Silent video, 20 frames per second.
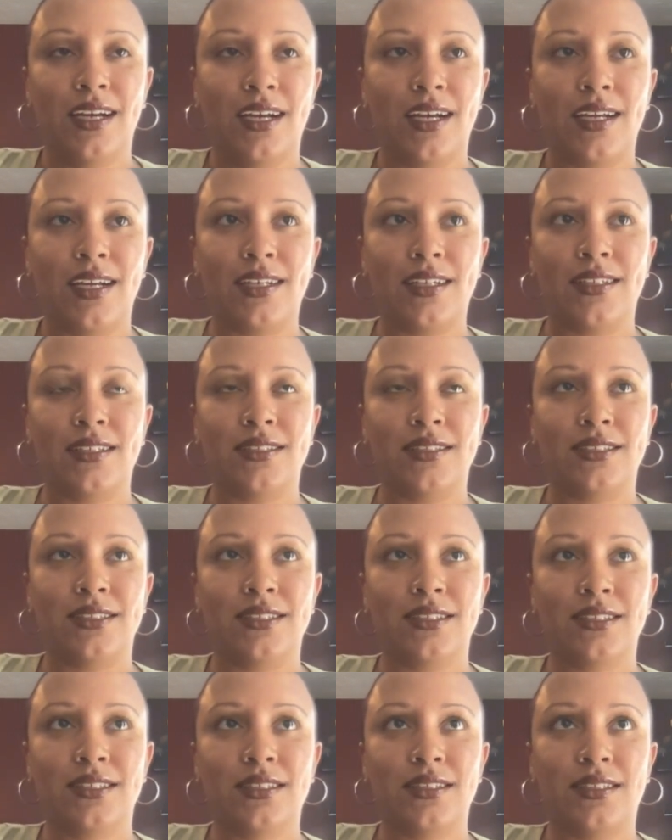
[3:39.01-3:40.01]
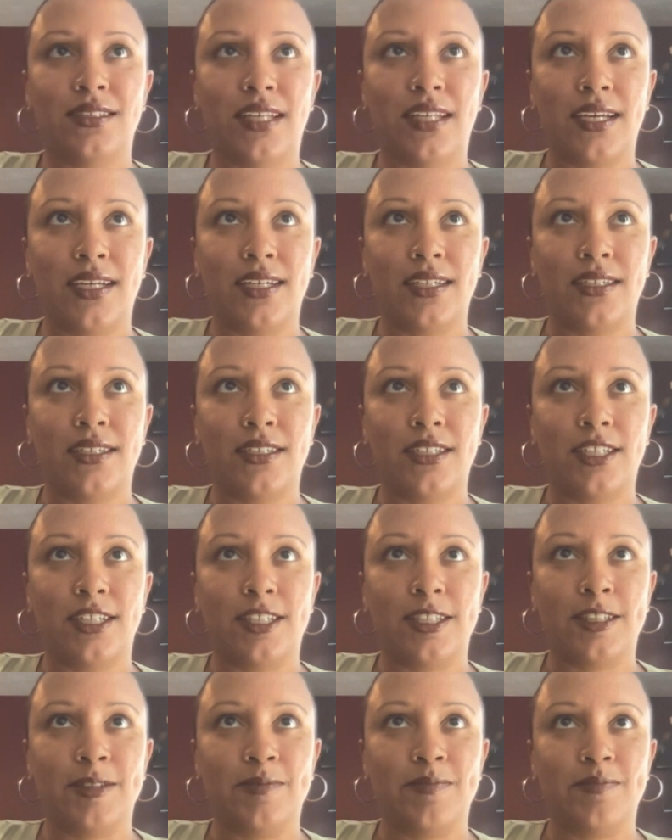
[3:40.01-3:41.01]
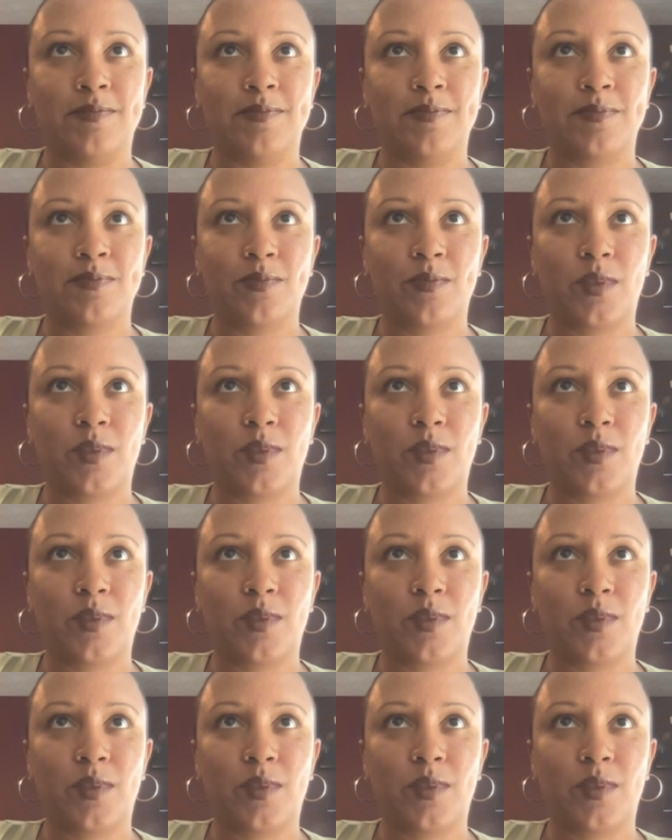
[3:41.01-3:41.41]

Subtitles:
And then